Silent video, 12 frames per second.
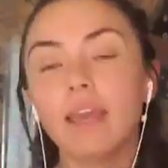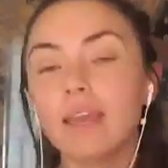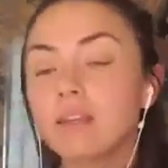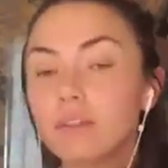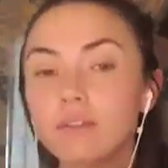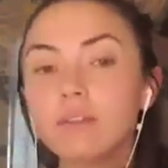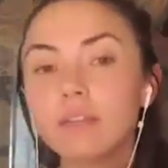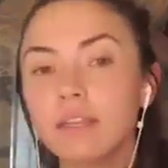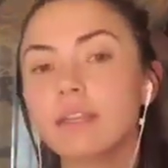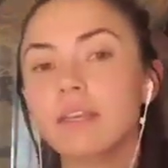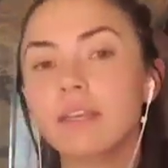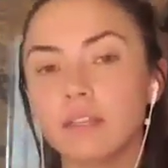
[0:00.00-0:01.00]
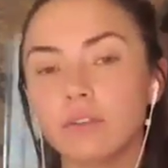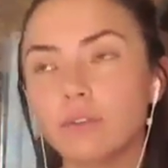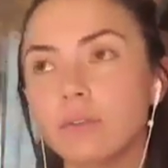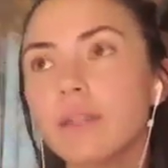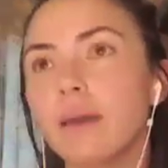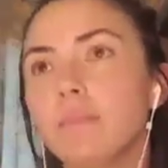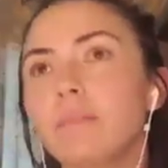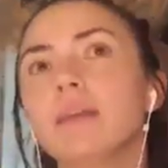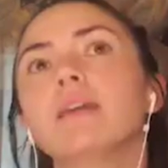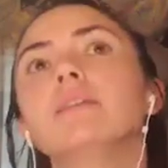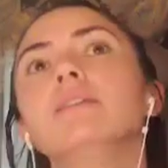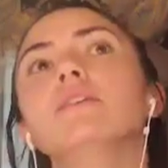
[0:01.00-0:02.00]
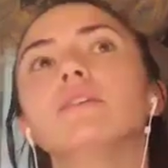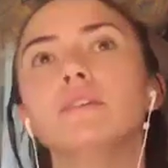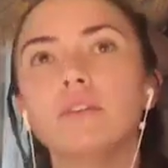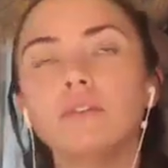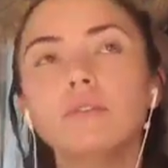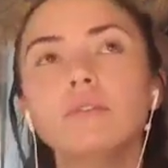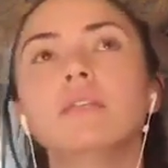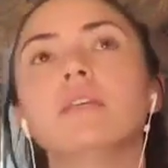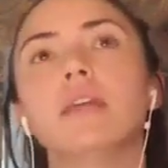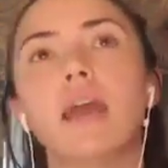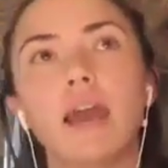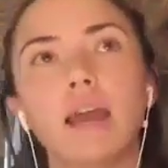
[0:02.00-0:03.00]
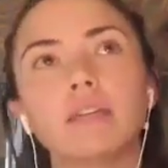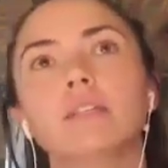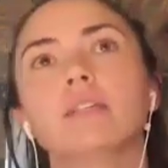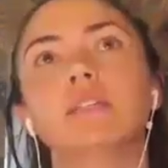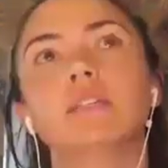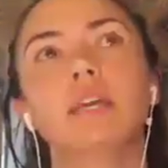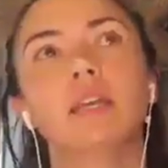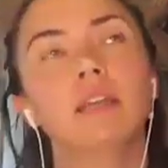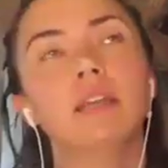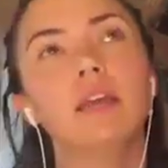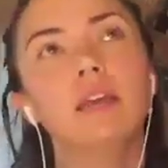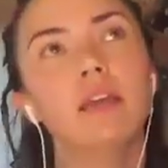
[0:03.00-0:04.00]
And Kundalini can do that because you're using action and